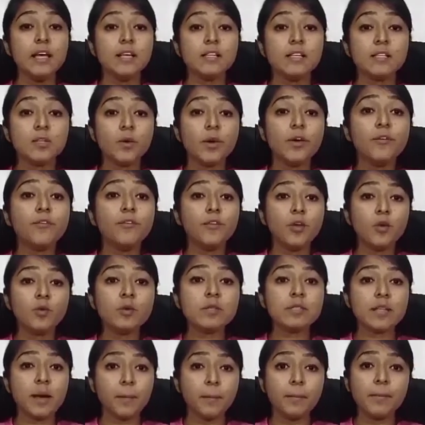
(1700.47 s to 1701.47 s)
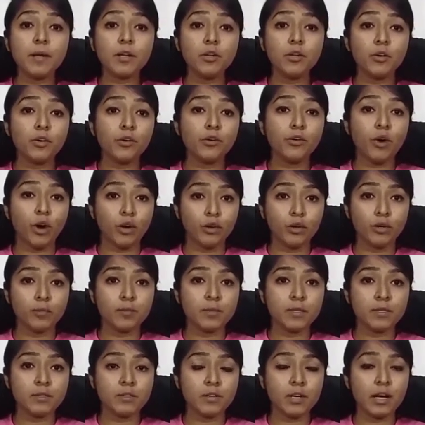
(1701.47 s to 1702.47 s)
So if you submit your
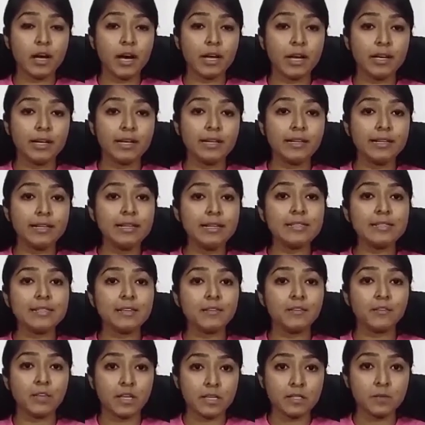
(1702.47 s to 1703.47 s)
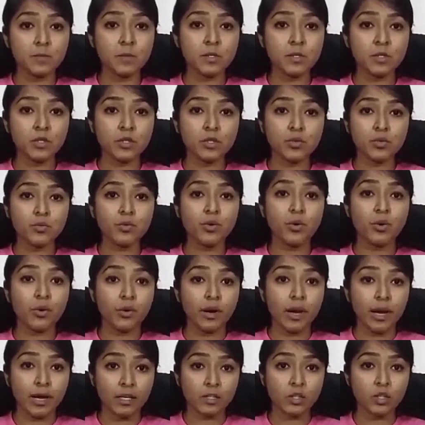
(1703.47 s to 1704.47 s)
documents regarding these investments to your
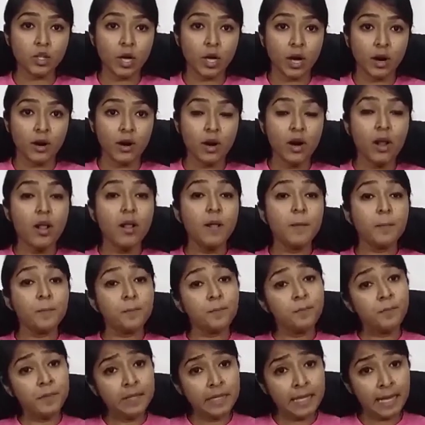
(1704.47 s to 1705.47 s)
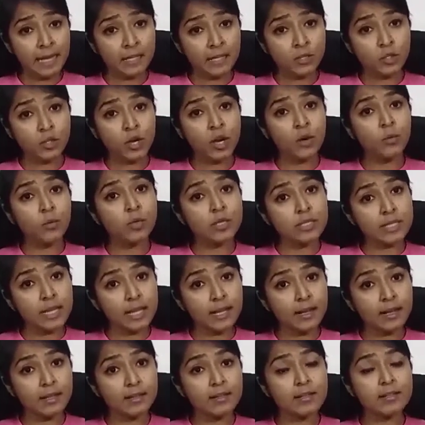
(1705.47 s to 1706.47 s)
HR, the HR will
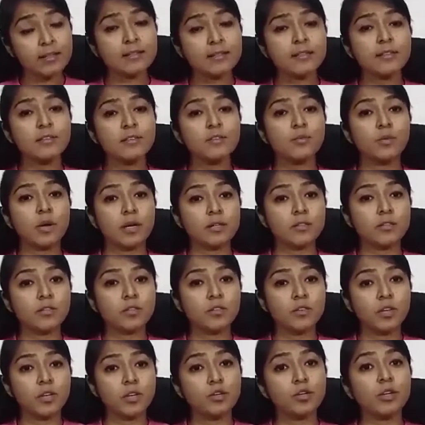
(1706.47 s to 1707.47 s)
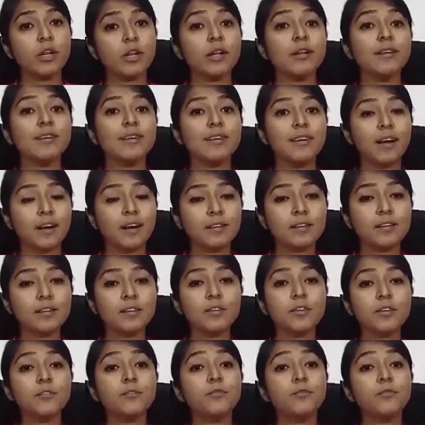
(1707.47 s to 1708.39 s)
take this into consideration and deduct it